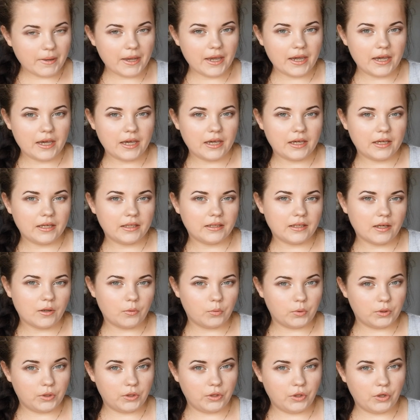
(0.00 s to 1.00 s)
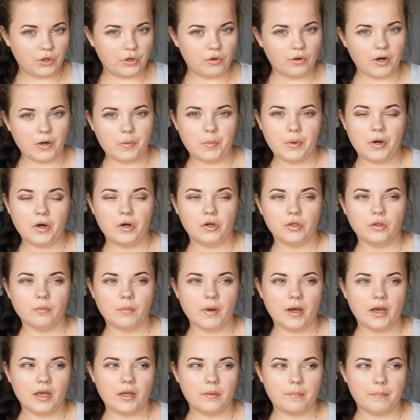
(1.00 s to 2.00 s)
made a video about
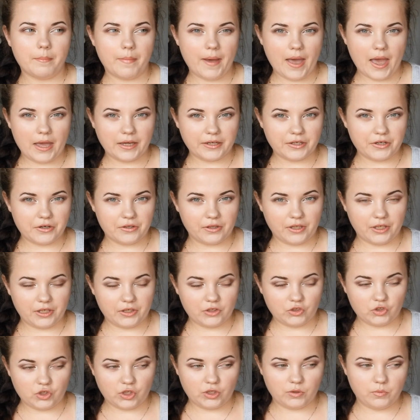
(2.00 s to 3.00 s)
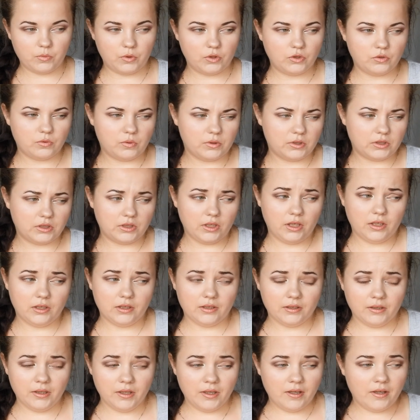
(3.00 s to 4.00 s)
my bag collection, which was
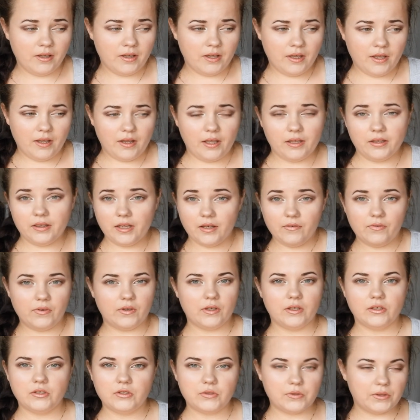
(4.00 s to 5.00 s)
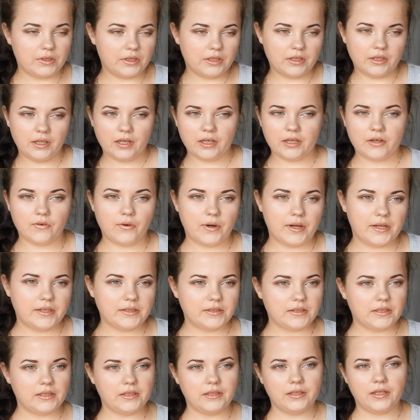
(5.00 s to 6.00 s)
not like nothing is really like
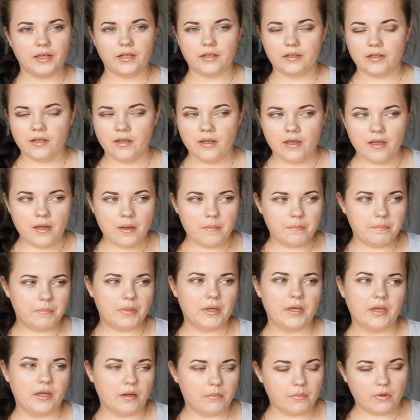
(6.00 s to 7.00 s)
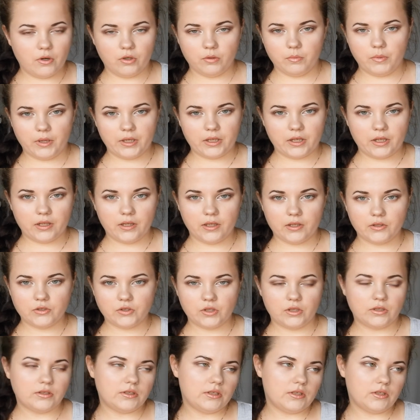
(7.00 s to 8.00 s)
crazy and big about my
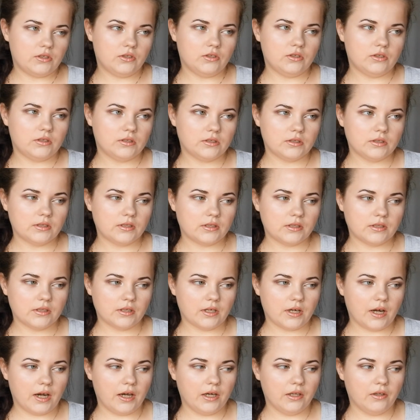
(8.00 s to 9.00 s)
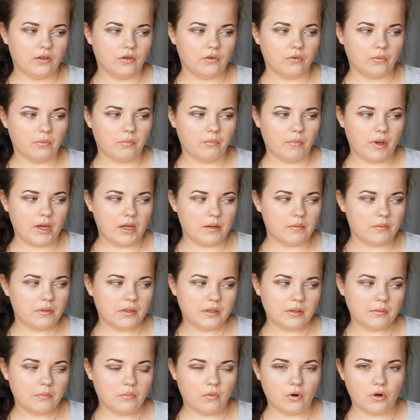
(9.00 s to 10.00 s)
collections. It's kind of
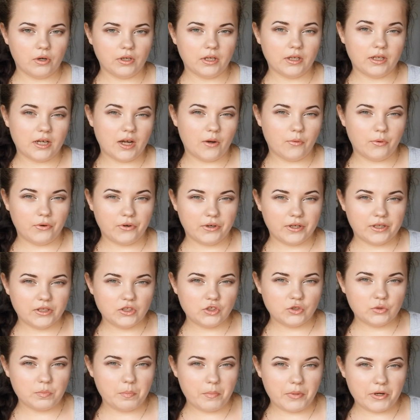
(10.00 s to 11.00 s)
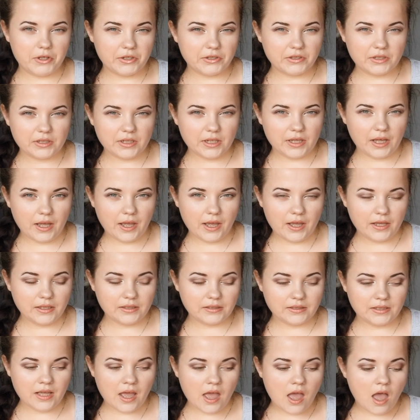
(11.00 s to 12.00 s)
maybe more than average person
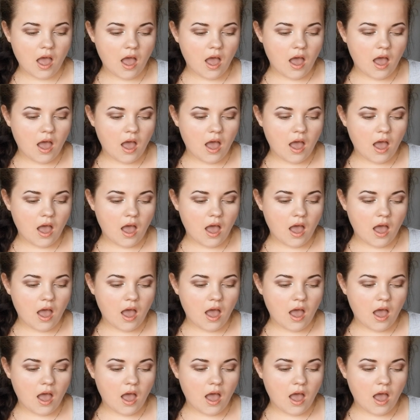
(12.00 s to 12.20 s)
has,